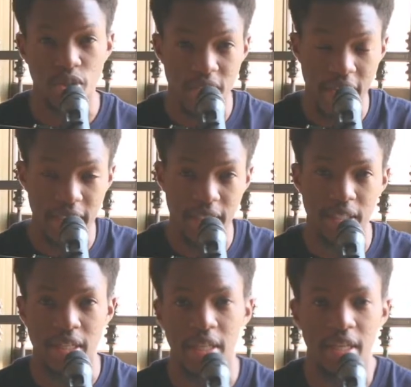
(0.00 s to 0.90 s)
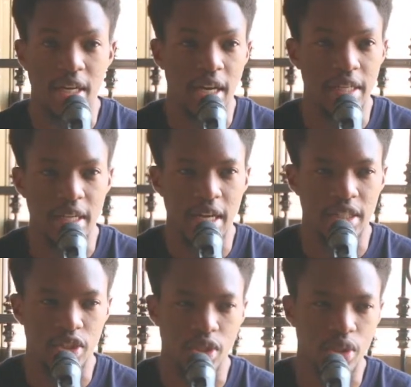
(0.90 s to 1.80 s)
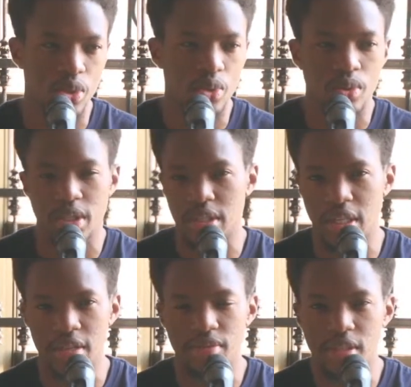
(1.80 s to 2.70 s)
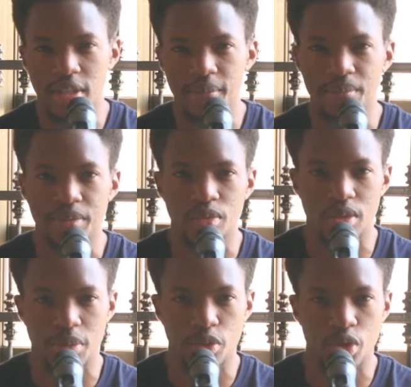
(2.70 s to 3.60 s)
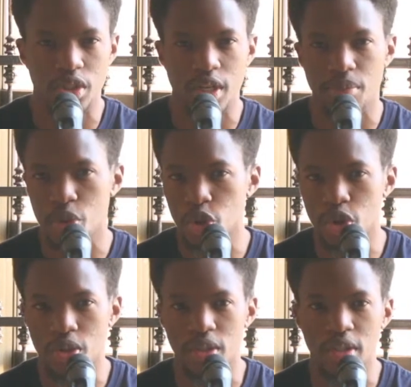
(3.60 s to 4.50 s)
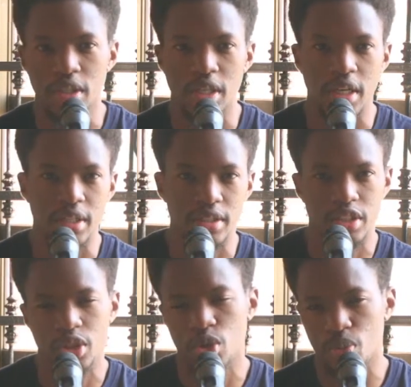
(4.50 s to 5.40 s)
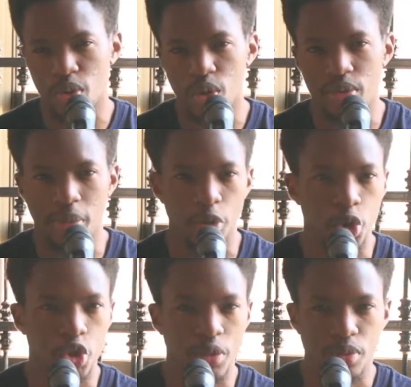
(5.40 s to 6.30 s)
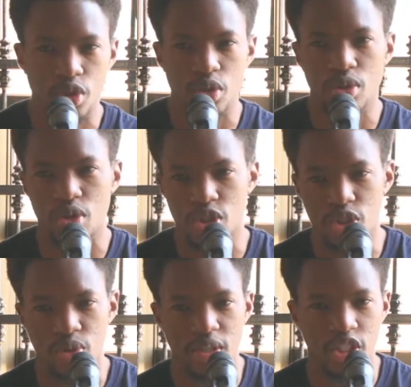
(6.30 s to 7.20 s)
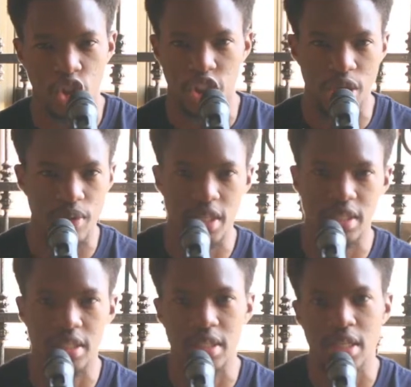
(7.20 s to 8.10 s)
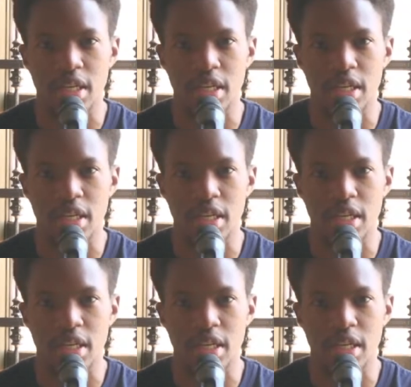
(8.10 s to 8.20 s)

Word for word: you guys and uh, see you in the evening with Apostle Sarah Bunjo and see you tomorrow with Apostle John Bunjo continuing the series,